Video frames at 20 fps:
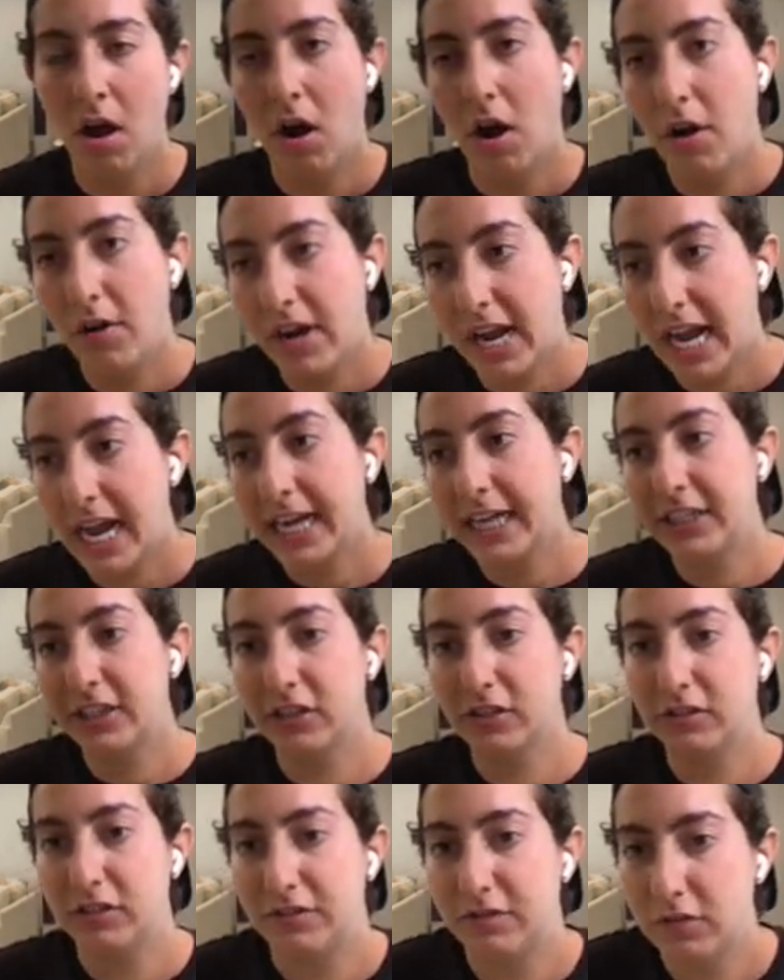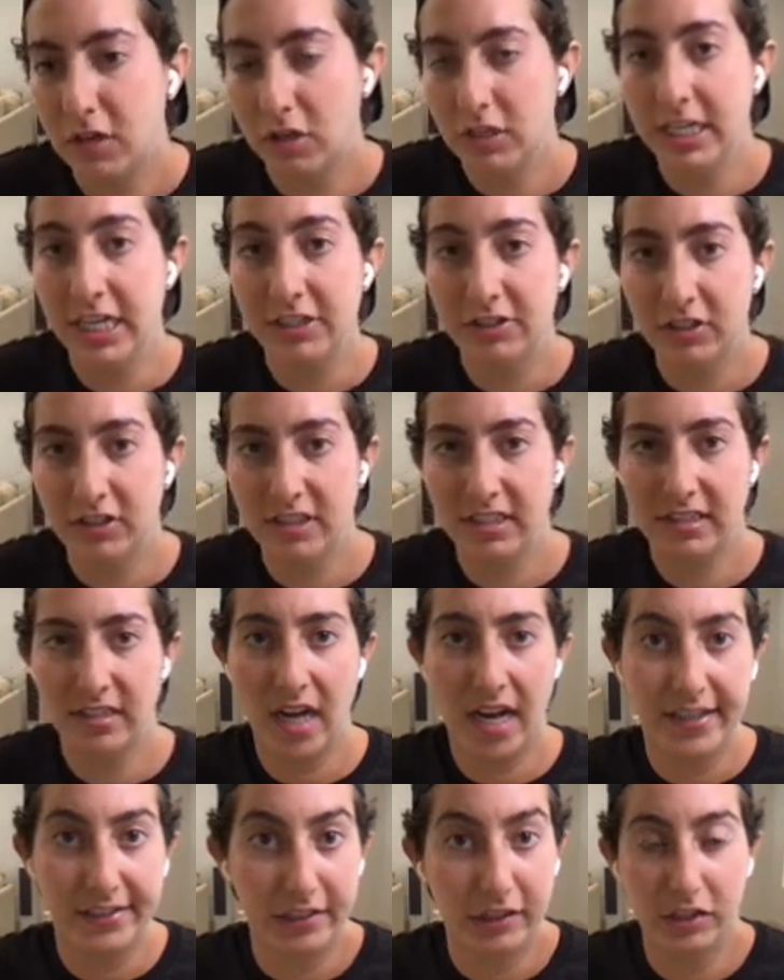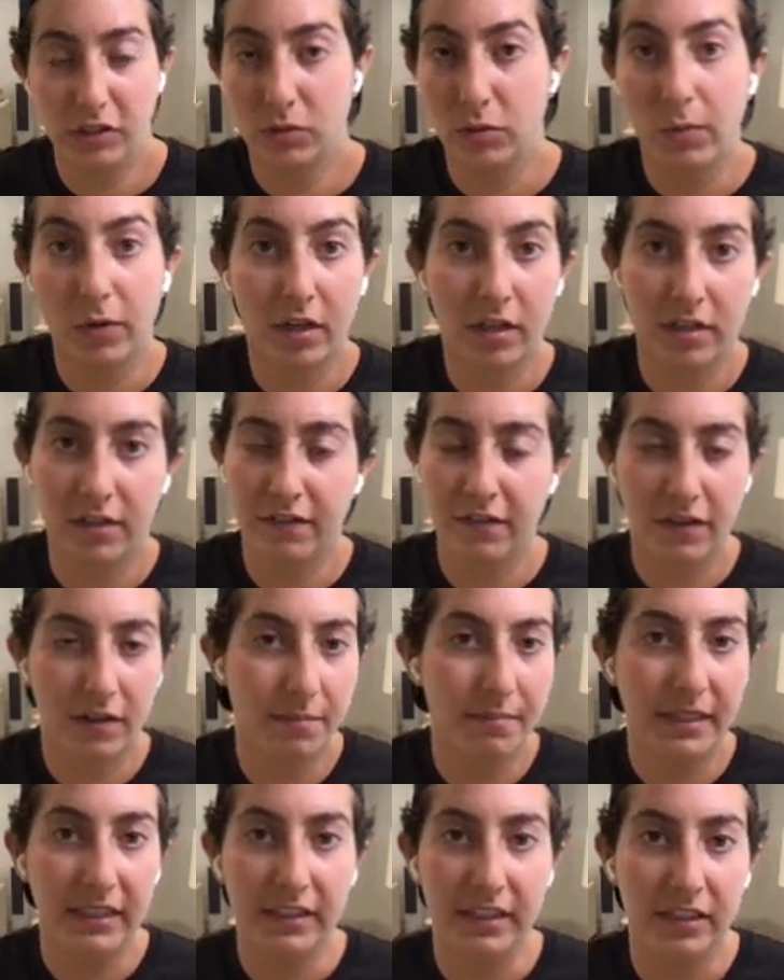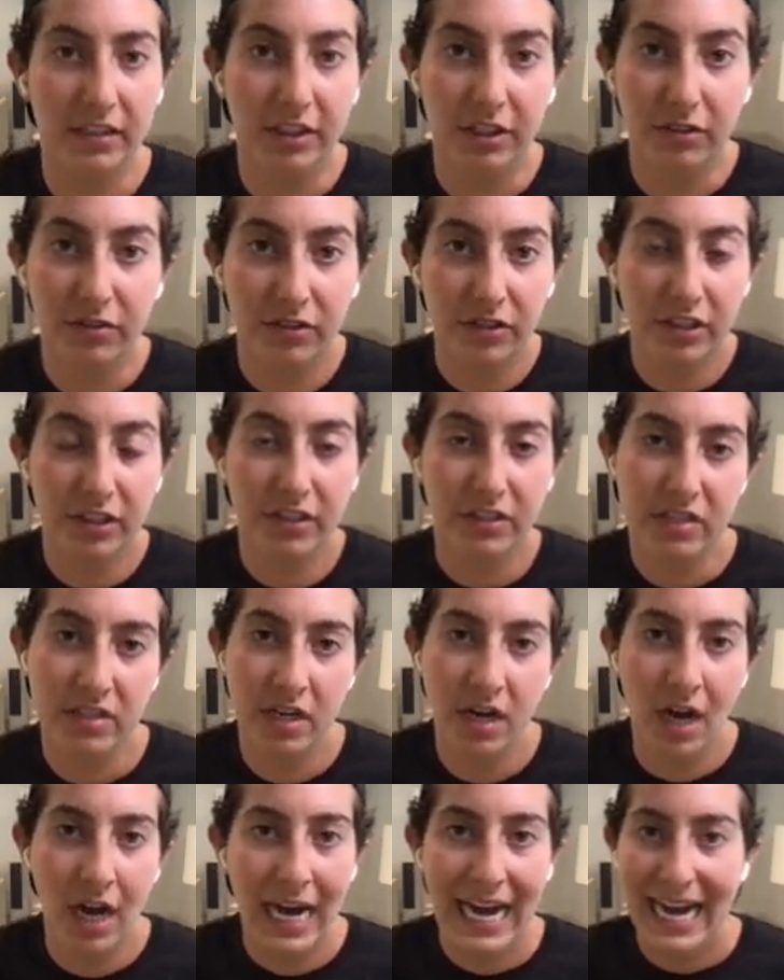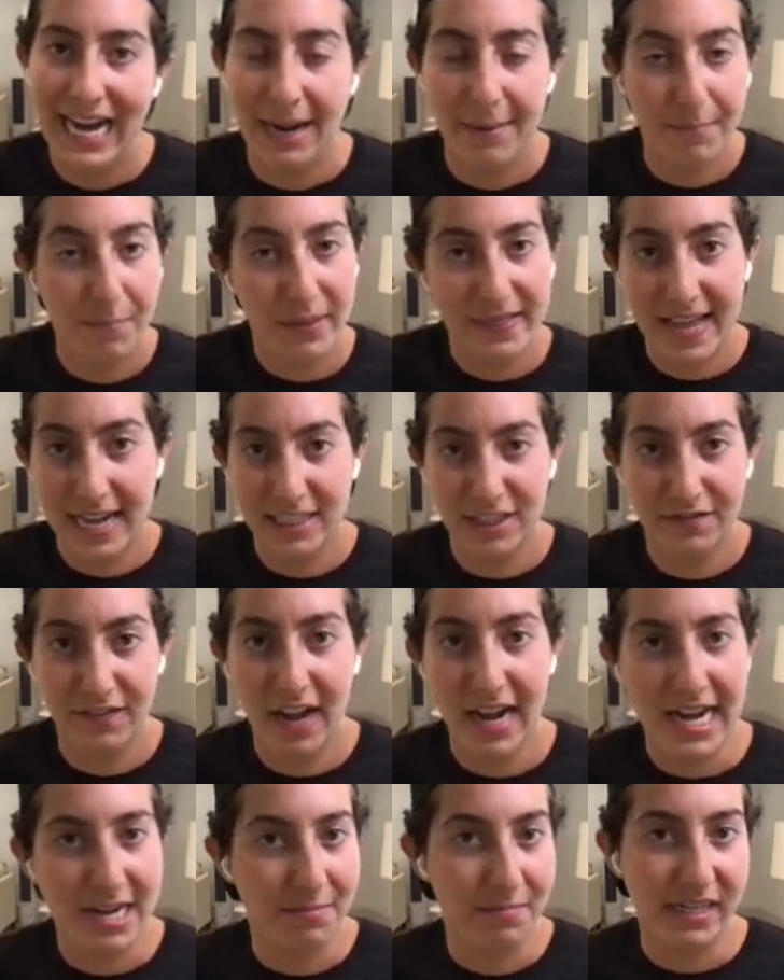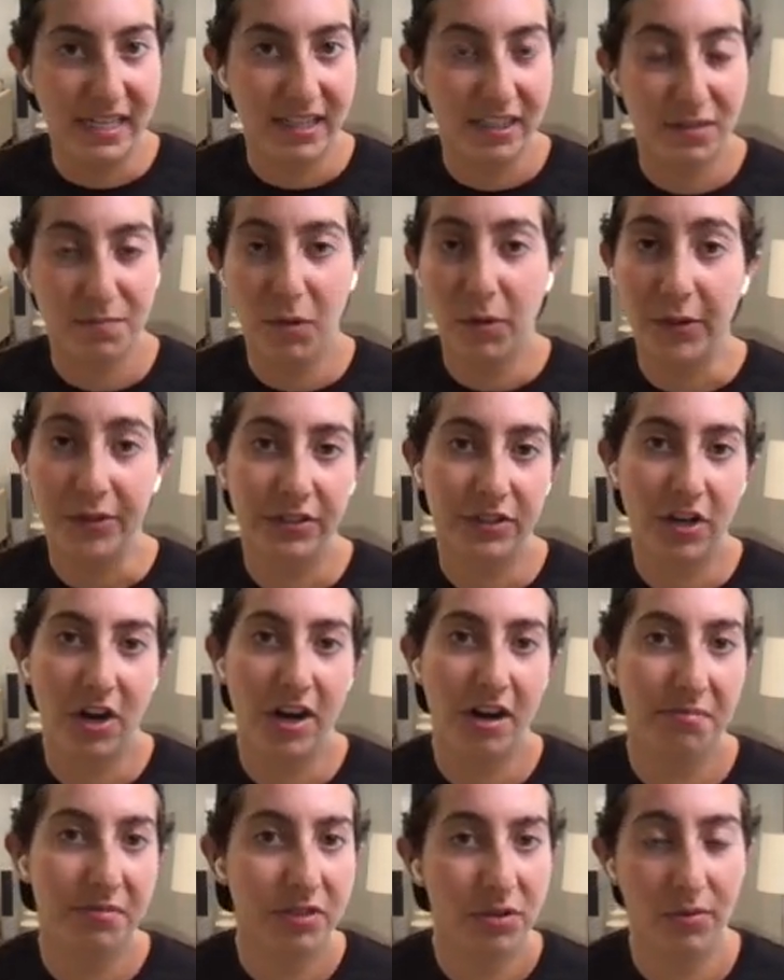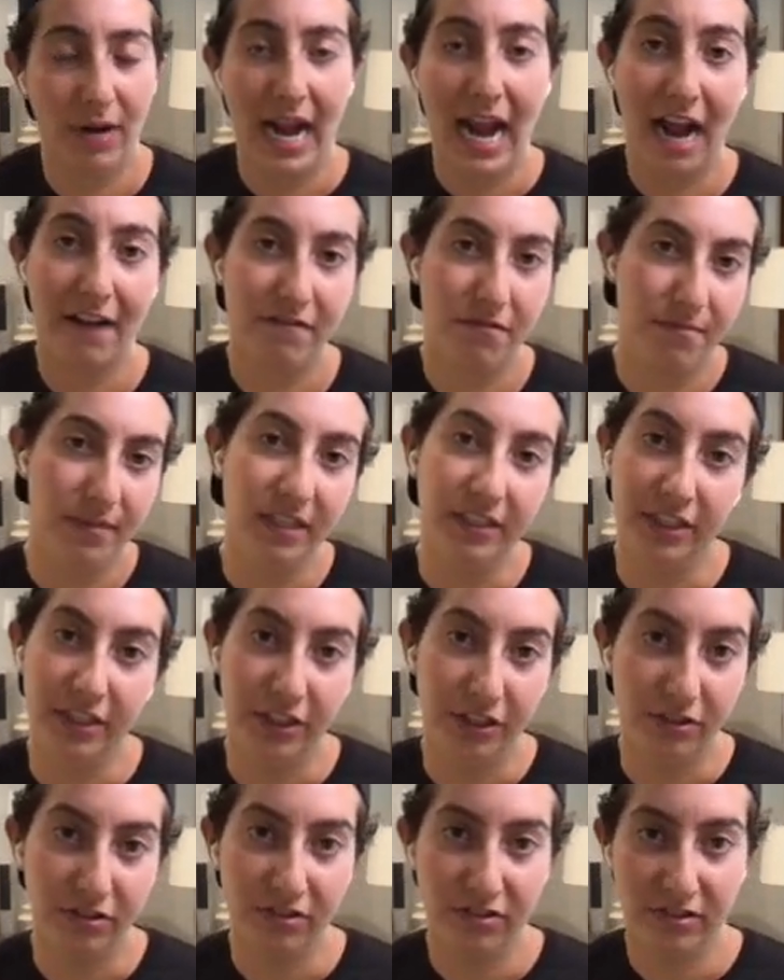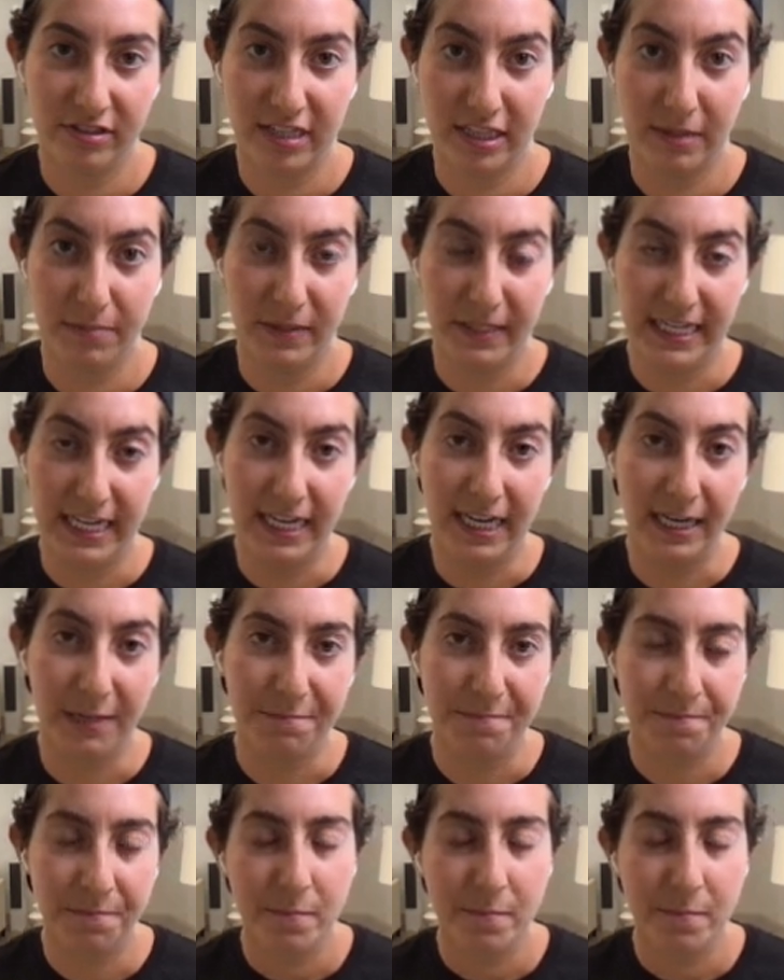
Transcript: Okay, your initial design doesn't work for 1 million users, but that's fine, because most startups don't have 1 million users at the beginning.